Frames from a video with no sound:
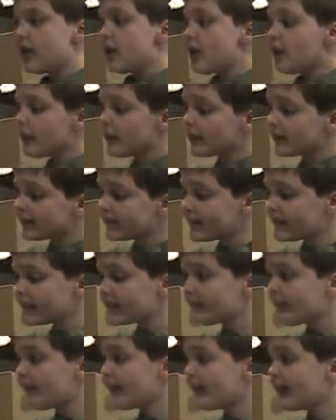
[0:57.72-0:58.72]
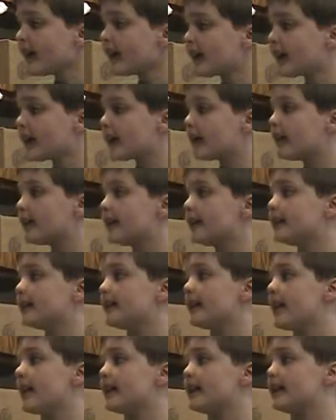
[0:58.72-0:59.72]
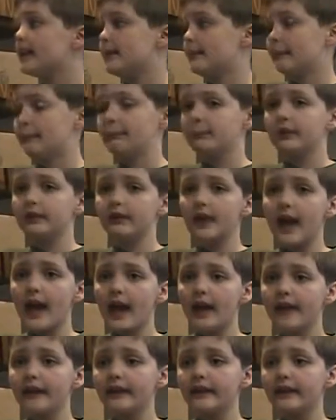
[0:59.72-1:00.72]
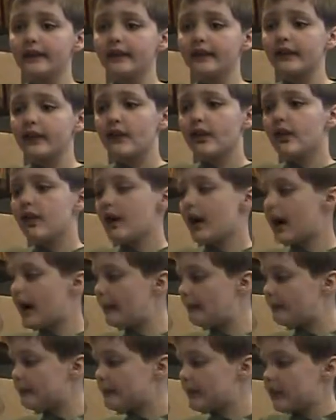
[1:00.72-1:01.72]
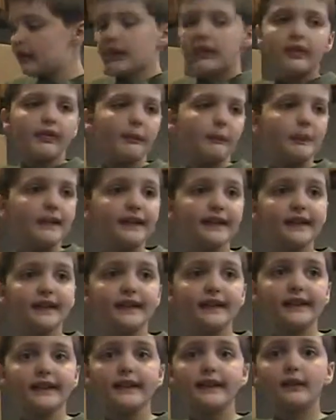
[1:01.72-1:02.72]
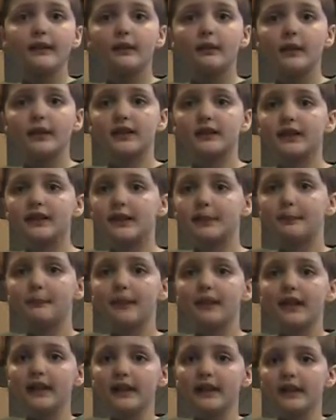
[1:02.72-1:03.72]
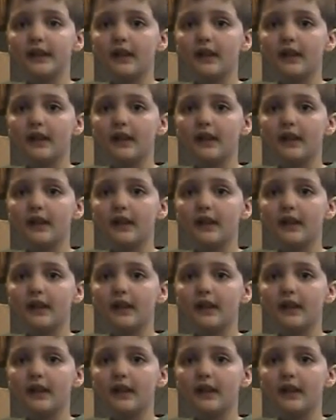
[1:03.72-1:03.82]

What it does there is that it blends up the peas, which splits